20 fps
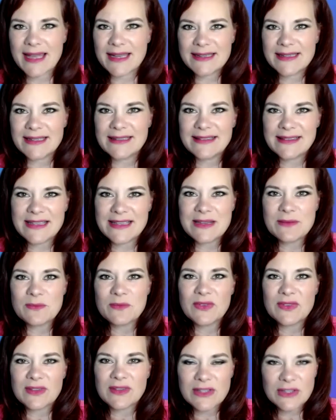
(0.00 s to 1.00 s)
It seems
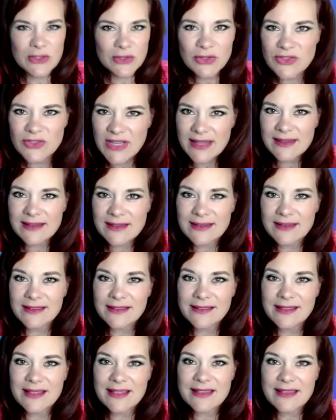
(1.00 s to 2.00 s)
you're telling us
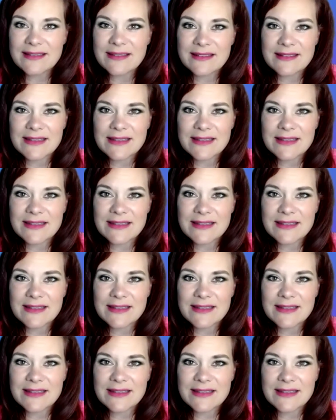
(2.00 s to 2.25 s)
that this is